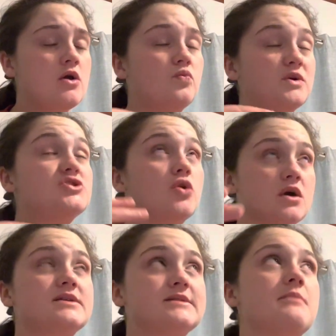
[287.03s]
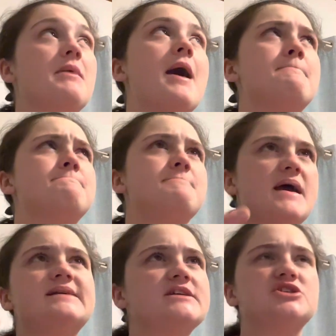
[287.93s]
which are some
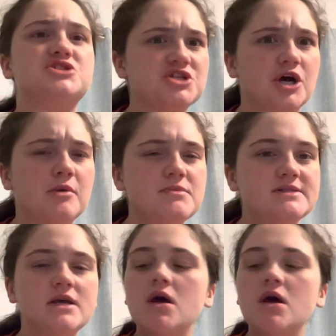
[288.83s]
amazing chips.